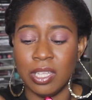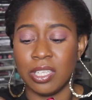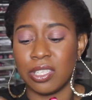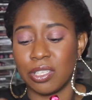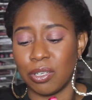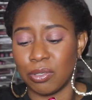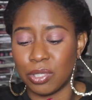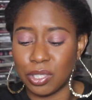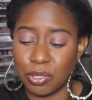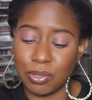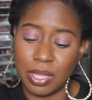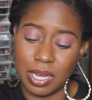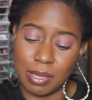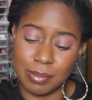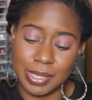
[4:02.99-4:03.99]
So 2
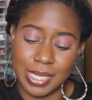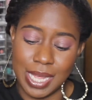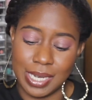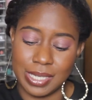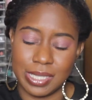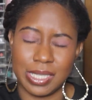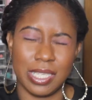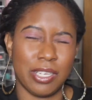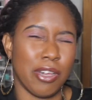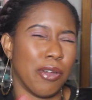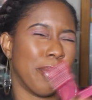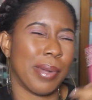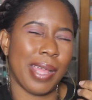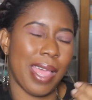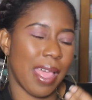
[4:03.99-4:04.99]
that I'm sad to see
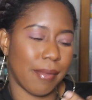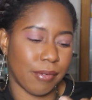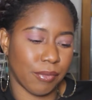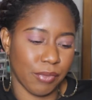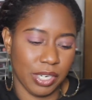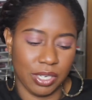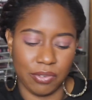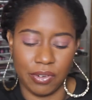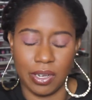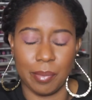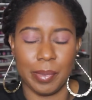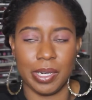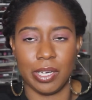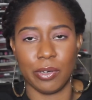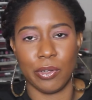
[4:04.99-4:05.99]
go, but I haven't reached for
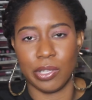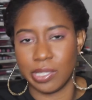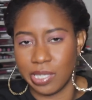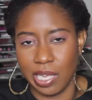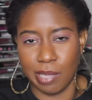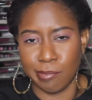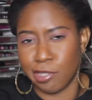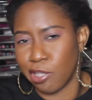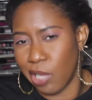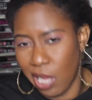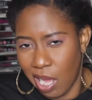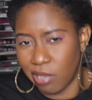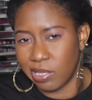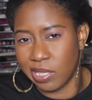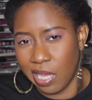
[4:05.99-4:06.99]
them in a long time, so
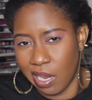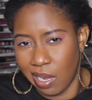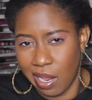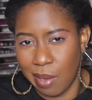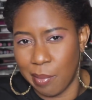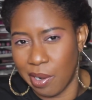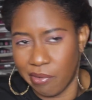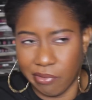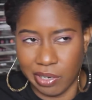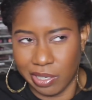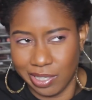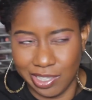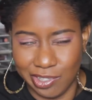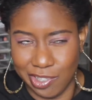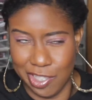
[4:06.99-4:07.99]
how sad am I
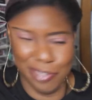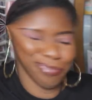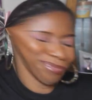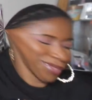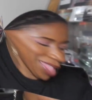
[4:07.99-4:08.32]
really, you know?